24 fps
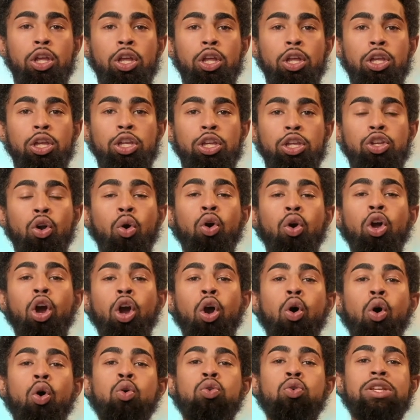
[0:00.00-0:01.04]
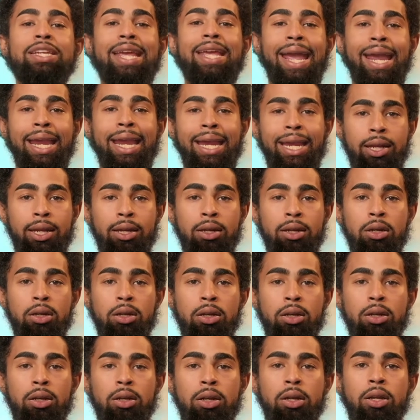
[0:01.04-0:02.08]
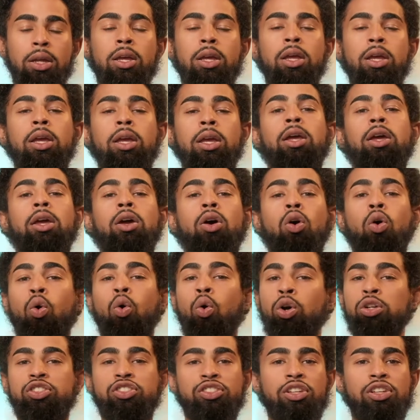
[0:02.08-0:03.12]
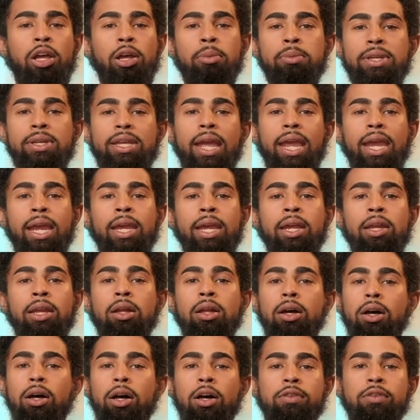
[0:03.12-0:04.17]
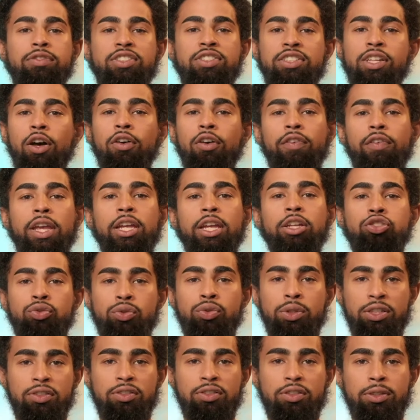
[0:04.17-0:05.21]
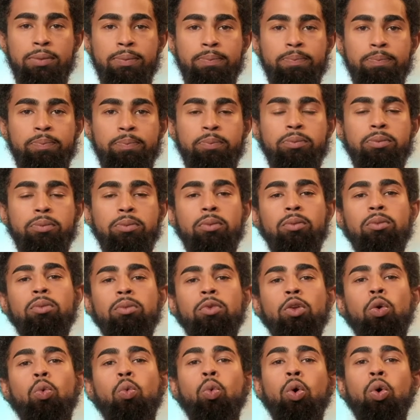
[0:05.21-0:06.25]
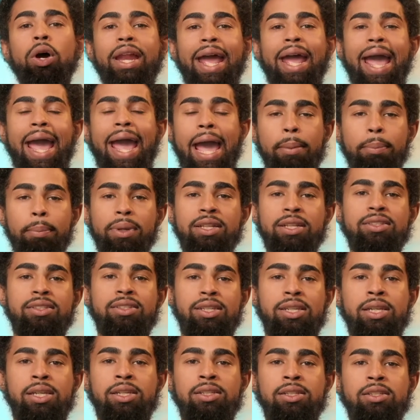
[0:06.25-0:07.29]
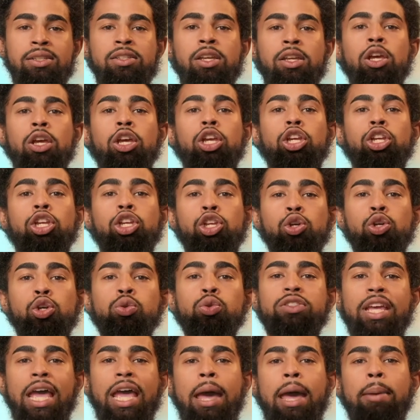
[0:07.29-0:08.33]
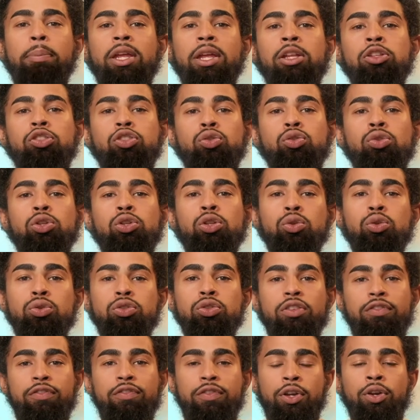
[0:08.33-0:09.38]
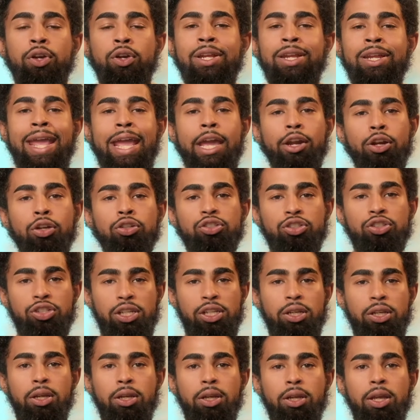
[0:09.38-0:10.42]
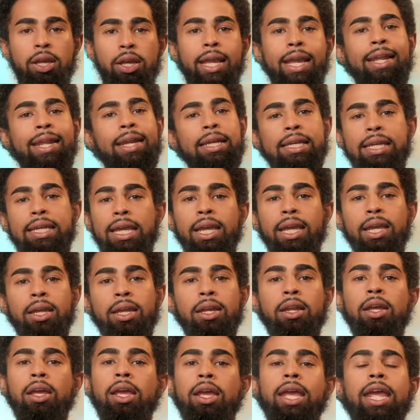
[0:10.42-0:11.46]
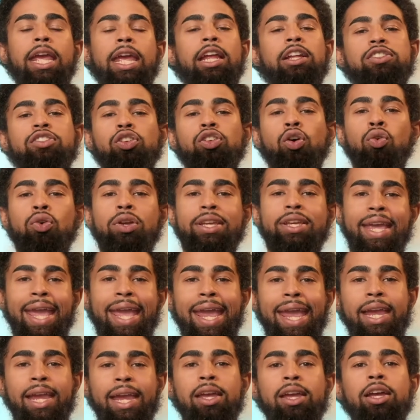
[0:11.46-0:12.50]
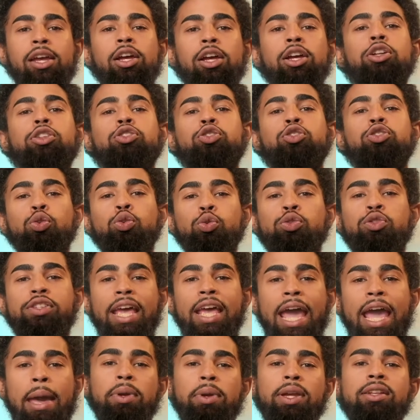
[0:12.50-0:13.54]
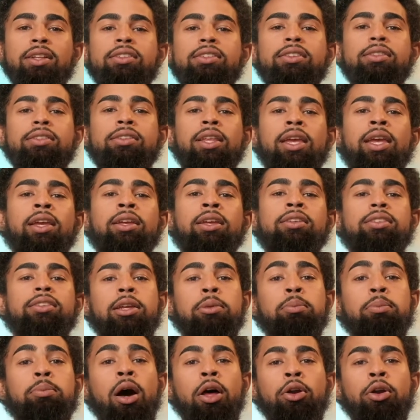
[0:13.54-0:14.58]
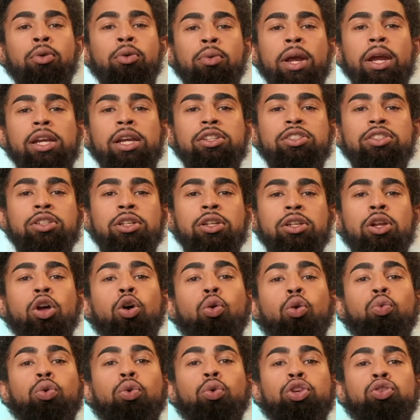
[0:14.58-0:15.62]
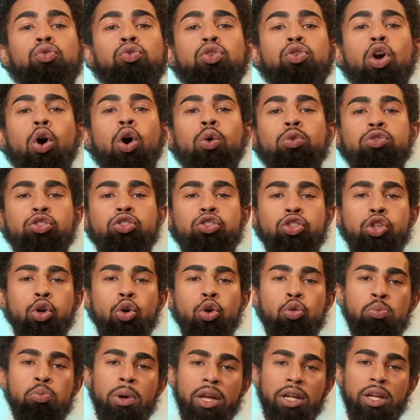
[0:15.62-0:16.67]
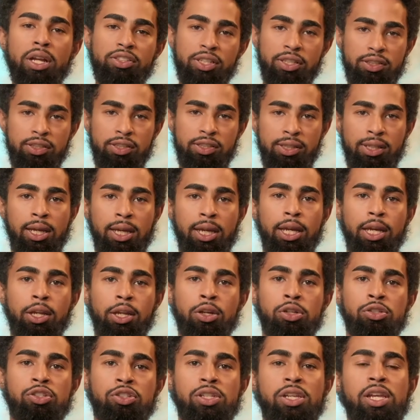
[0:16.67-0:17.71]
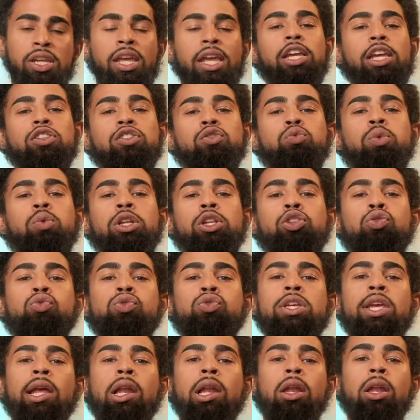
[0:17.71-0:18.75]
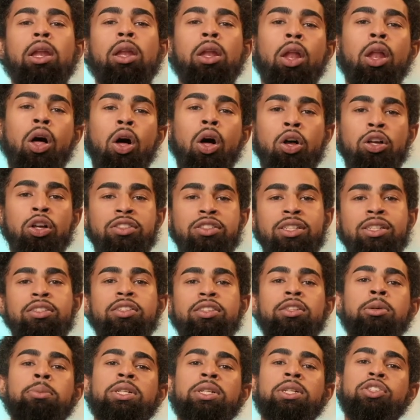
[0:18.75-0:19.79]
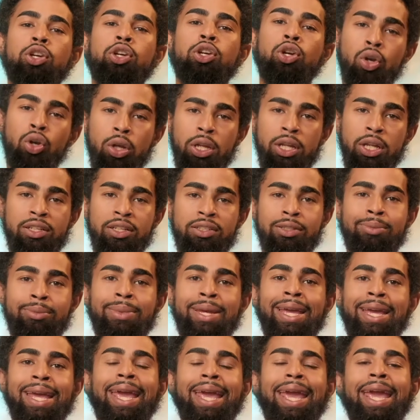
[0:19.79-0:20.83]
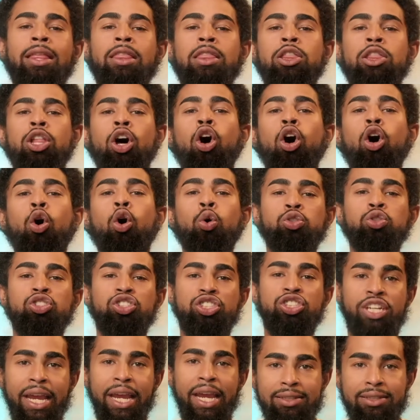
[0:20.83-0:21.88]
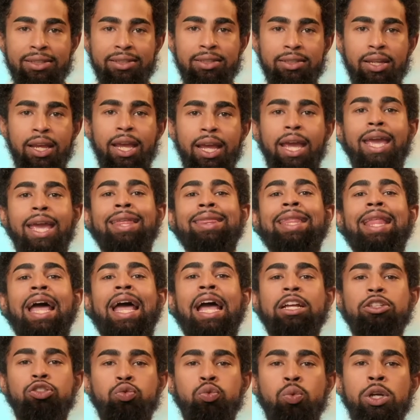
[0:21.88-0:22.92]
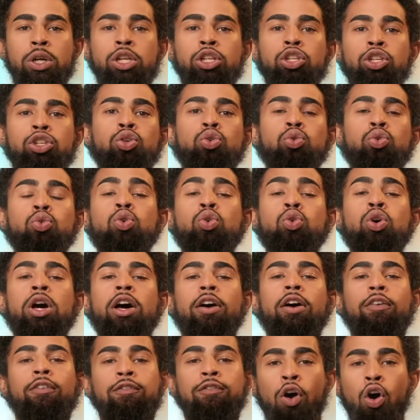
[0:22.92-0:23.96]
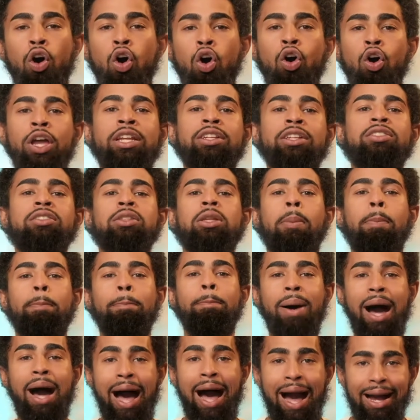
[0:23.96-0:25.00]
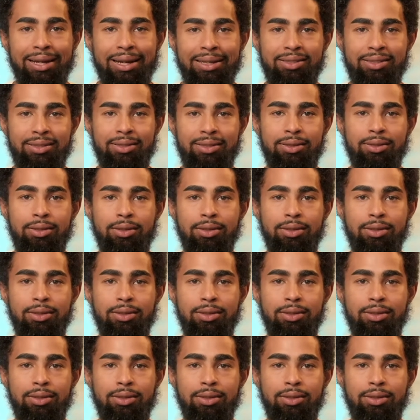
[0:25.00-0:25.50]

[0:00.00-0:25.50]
your own gain or some gain of self interest, what happens is you tap into Luciferian energy. And again, it's okay to tap into things in moderation. When you go too much into that energy is when you get lost into the materialism and the whole chase. And that's when you fall into the box.